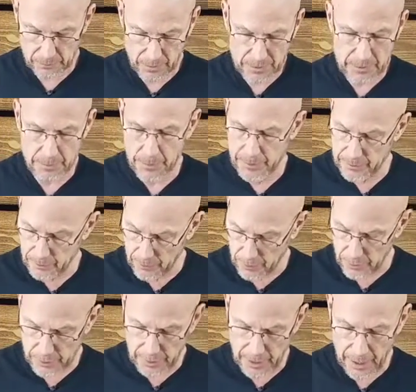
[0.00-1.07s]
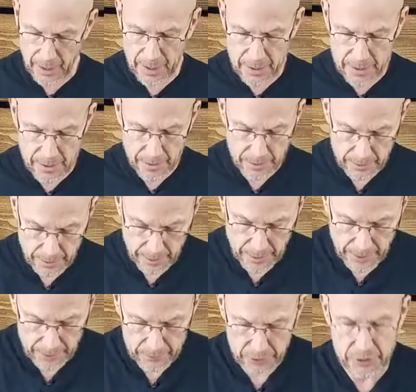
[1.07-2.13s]
recipes are a good guide,
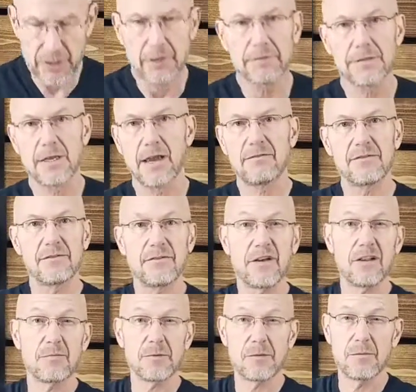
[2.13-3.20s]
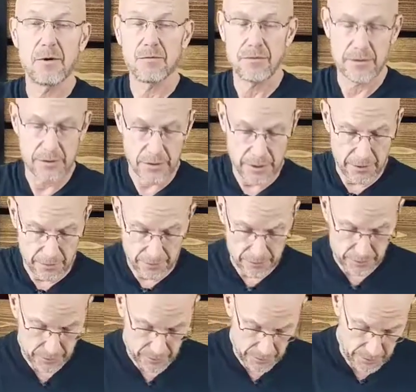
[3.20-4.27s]
and chefs have developed them over the
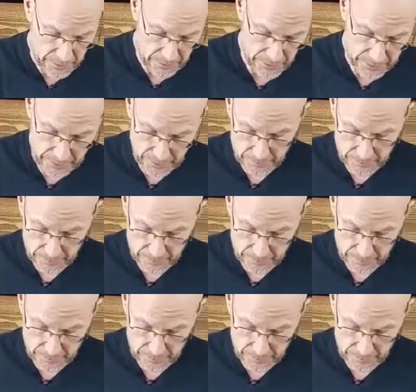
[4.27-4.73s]
years and centuries